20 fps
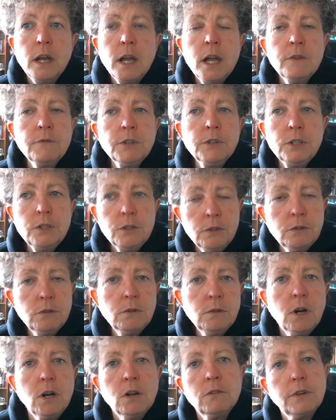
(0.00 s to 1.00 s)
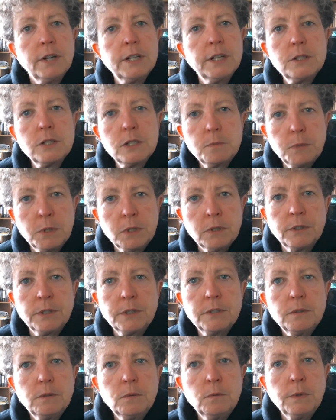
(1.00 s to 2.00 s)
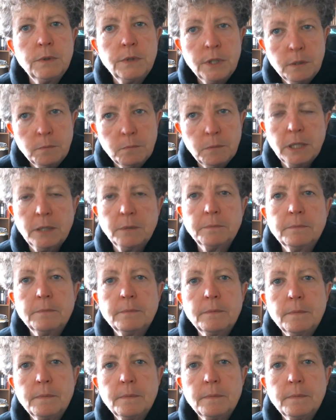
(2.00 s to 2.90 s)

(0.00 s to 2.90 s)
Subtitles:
and renew a right spirit within me."